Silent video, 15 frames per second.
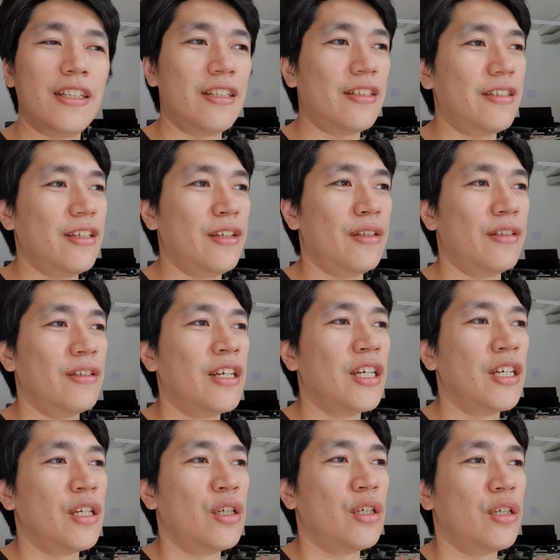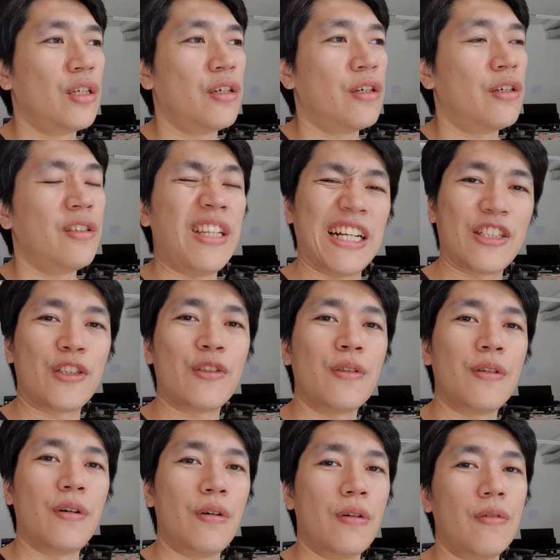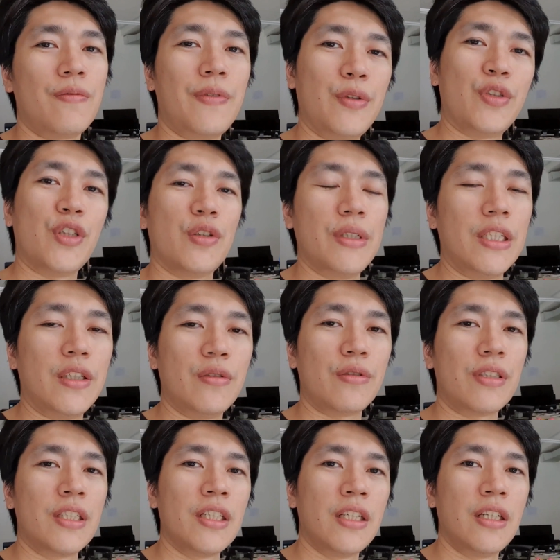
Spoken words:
it in next or future videos.